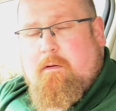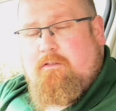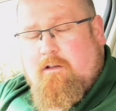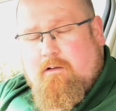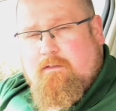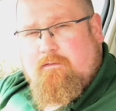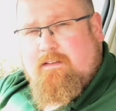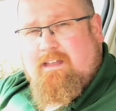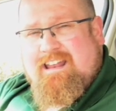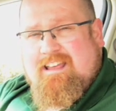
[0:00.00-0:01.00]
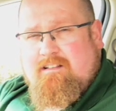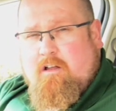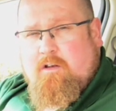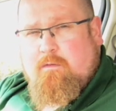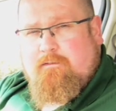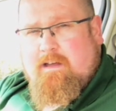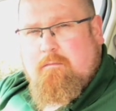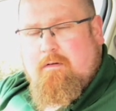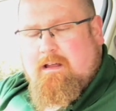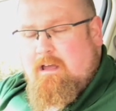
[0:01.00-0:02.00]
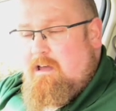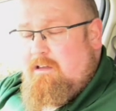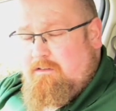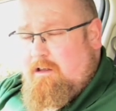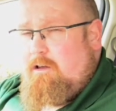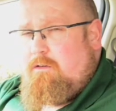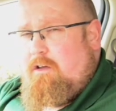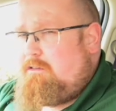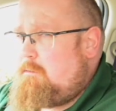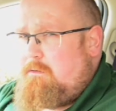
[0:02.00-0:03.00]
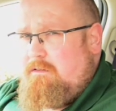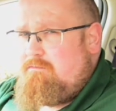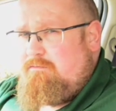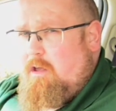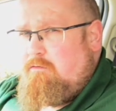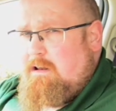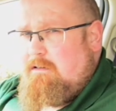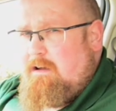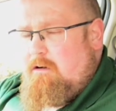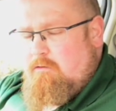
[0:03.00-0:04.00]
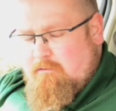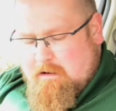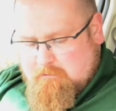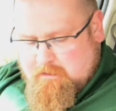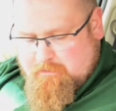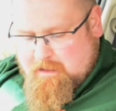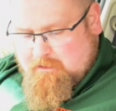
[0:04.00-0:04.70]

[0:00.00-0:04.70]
but I do love the fact that it is lined with fabric, so loose items don't really rattle around in there,